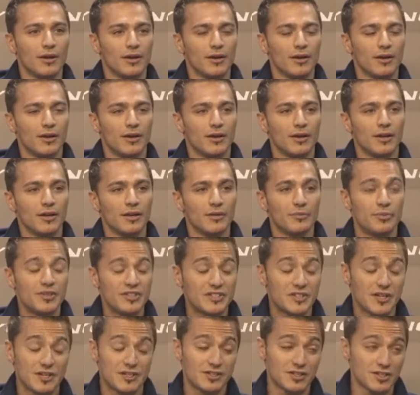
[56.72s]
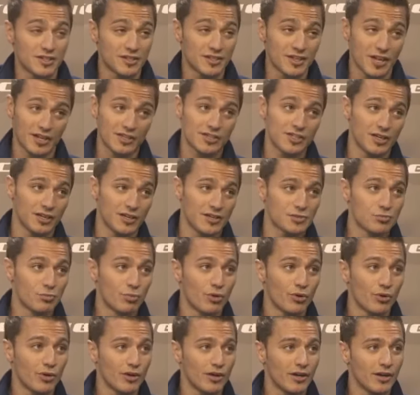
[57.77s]
uh, in B section, it actually is
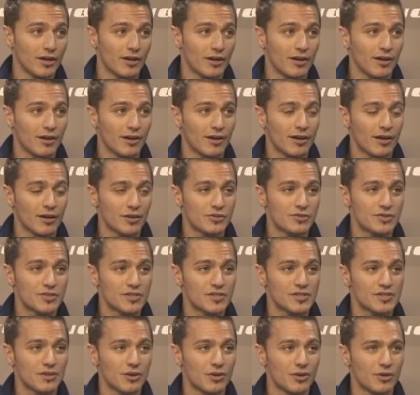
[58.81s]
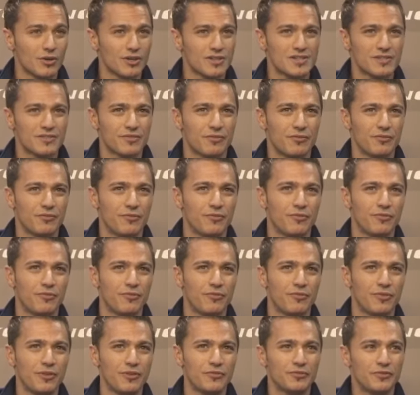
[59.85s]
more uh, countries, so it's
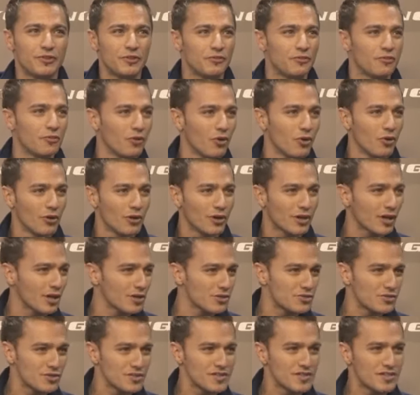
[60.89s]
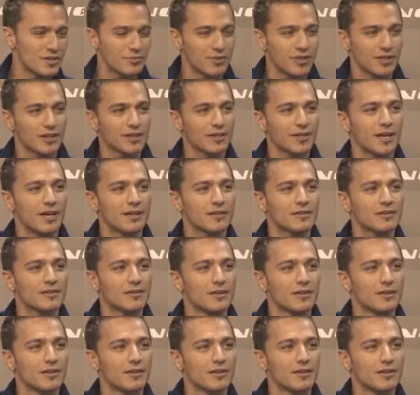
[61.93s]
54 countries, something like that.